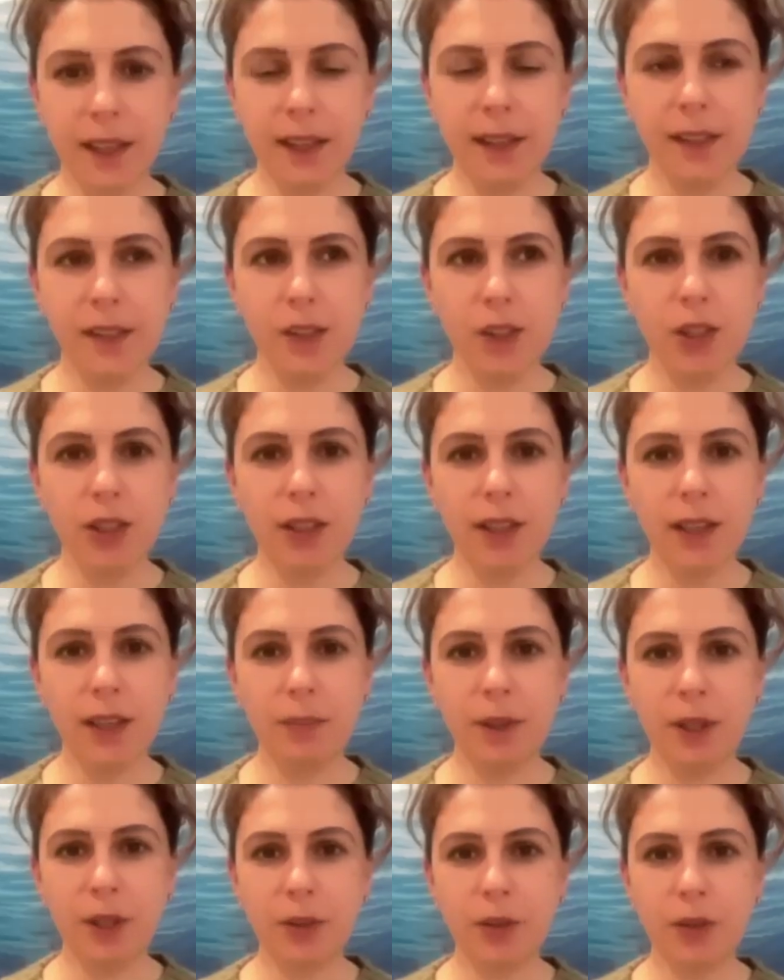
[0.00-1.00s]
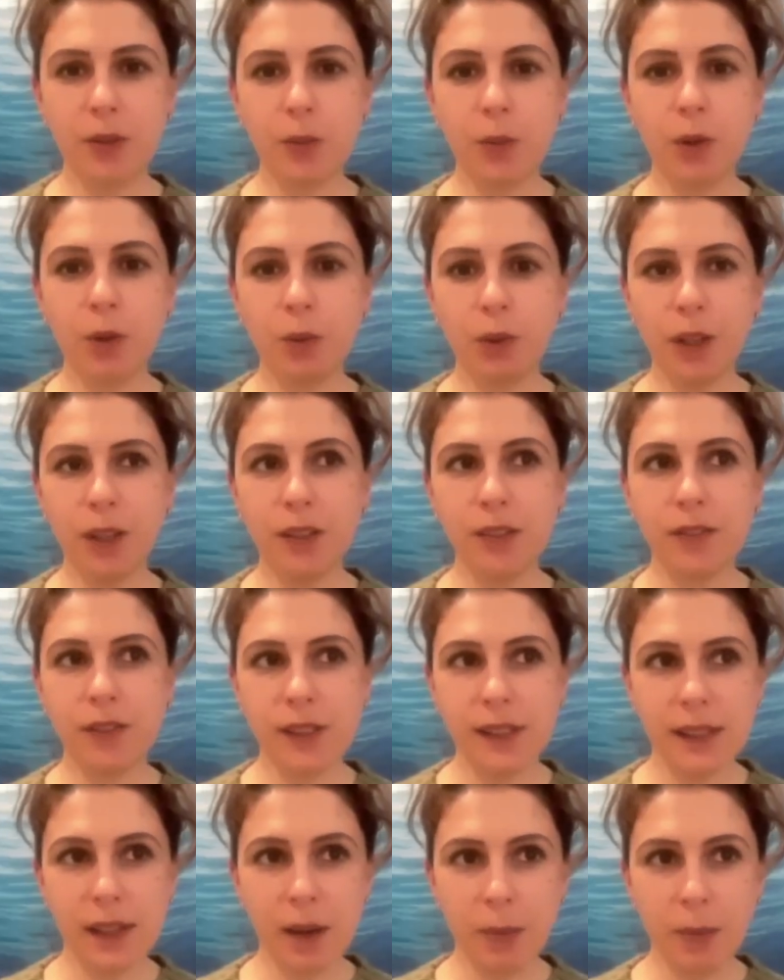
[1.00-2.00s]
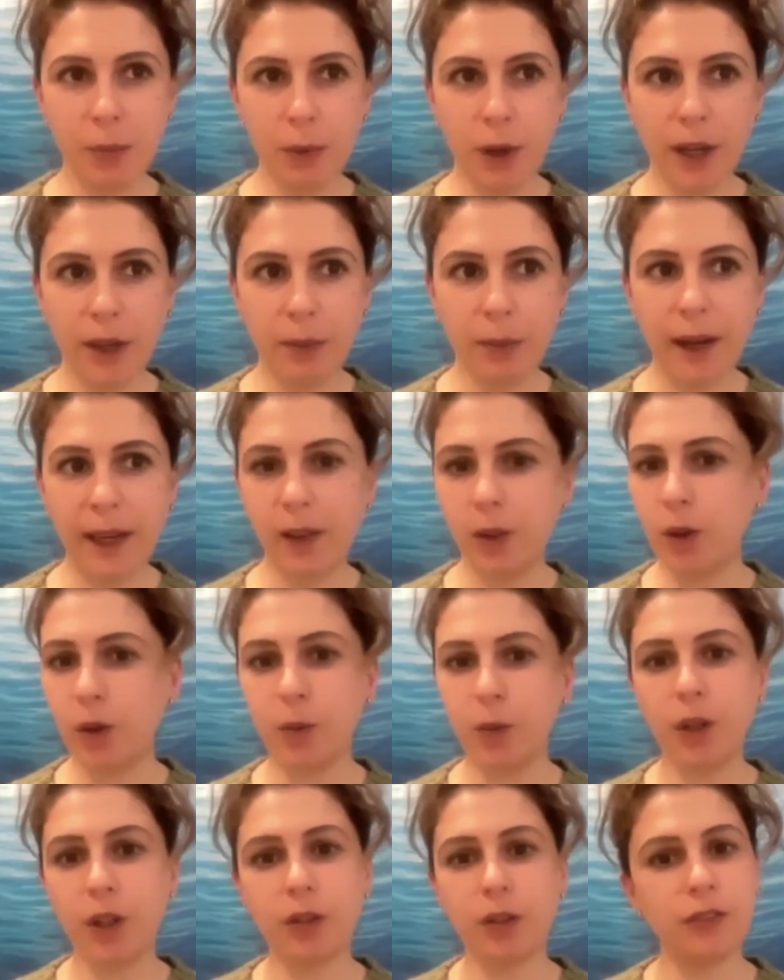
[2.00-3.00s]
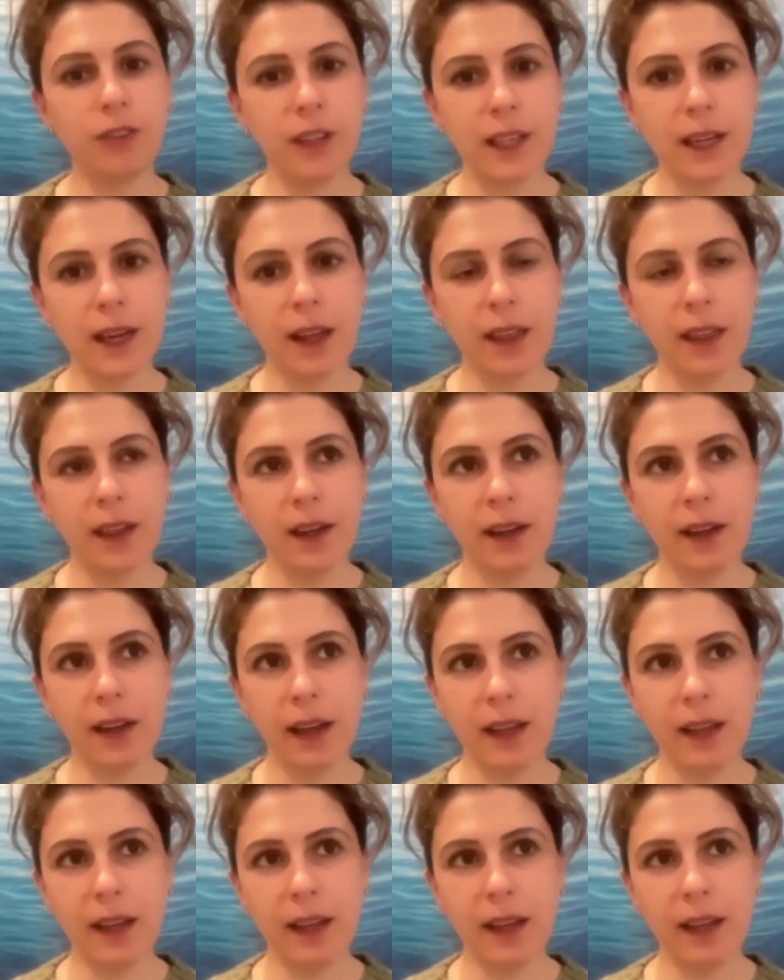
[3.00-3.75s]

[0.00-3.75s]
it is unique because what works for someone may not work for the other.